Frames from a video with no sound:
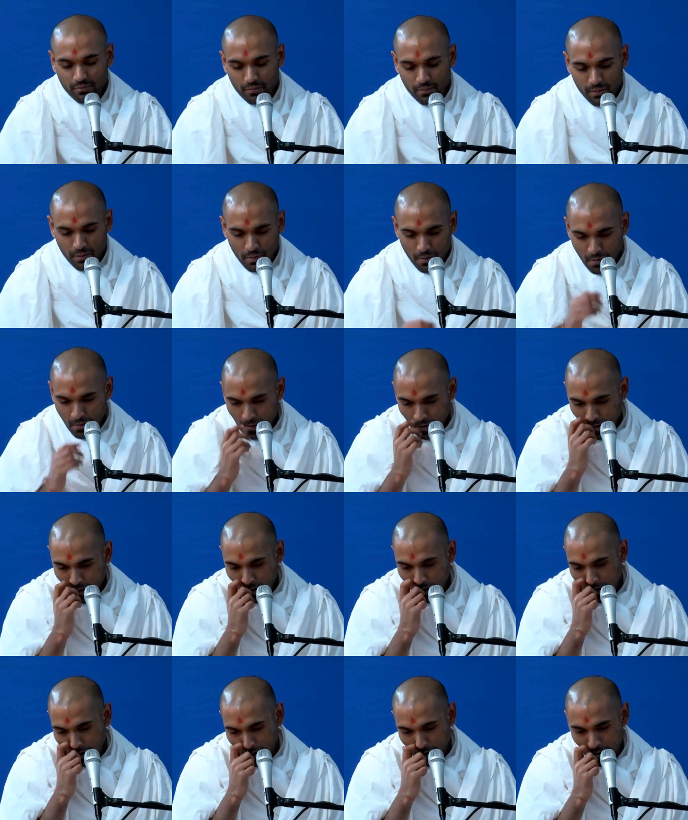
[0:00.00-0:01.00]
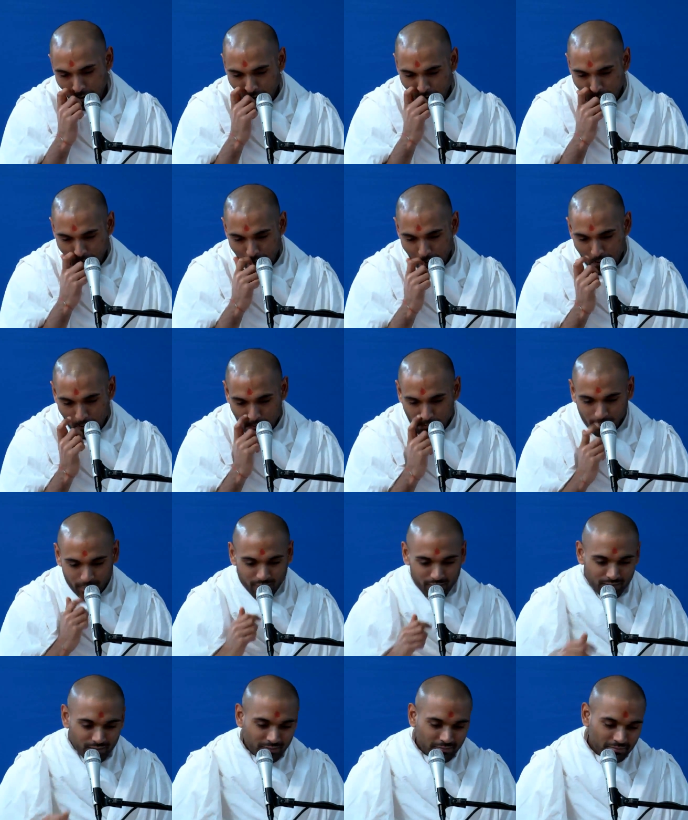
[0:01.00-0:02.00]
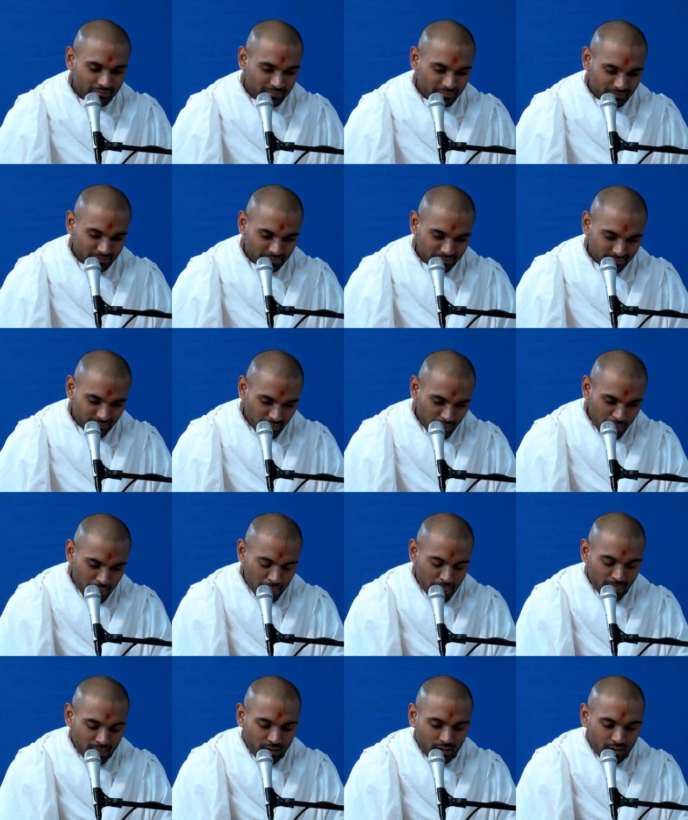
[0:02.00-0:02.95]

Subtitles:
(no one is talking)